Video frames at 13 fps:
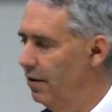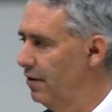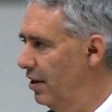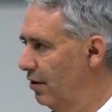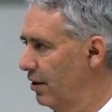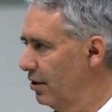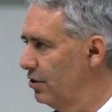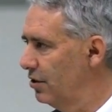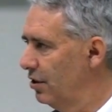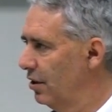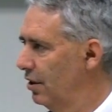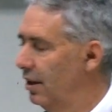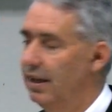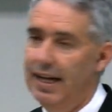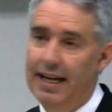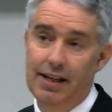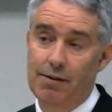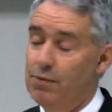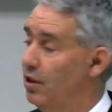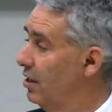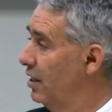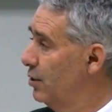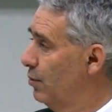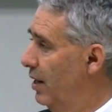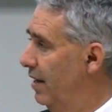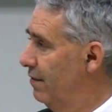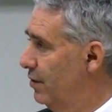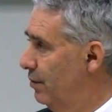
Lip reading: There it is, and communities will have